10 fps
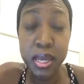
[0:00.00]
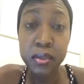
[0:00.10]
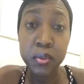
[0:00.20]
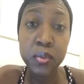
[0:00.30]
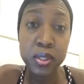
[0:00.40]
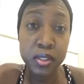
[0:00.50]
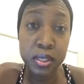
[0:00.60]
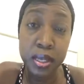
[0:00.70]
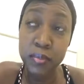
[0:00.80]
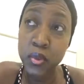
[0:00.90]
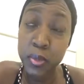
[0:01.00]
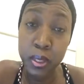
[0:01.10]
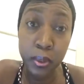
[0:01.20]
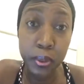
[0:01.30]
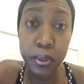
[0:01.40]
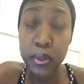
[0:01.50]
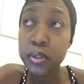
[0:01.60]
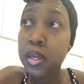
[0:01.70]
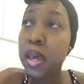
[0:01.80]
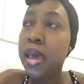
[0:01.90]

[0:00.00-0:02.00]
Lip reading: I don't want them to be hurt.